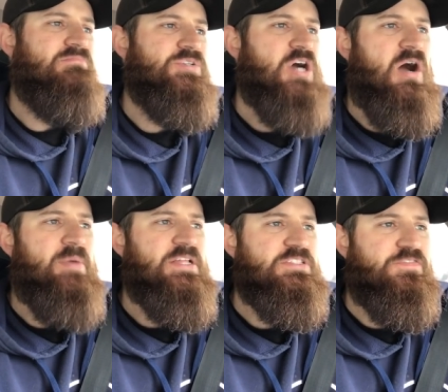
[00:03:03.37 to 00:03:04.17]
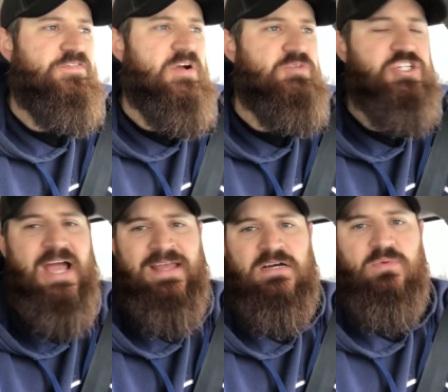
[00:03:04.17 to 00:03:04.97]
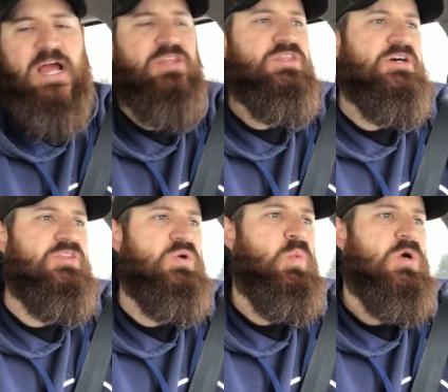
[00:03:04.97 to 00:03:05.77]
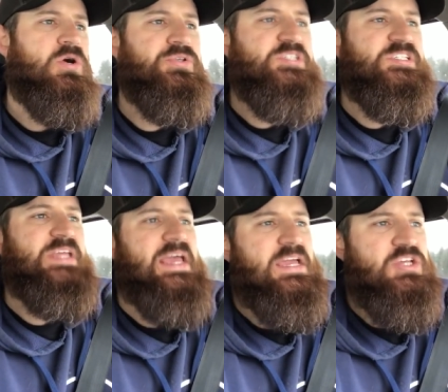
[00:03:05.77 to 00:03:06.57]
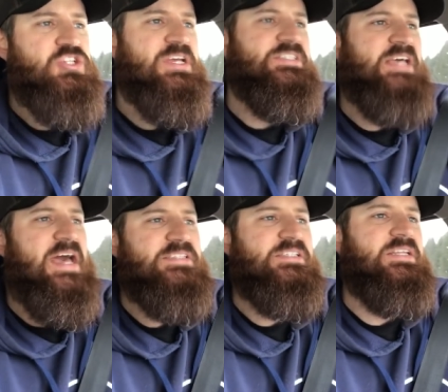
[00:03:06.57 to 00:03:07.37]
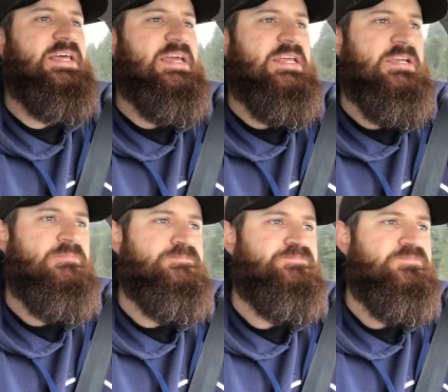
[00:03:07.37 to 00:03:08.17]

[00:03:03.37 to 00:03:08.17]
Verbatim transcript: comments from China, right? The world stage is escalating,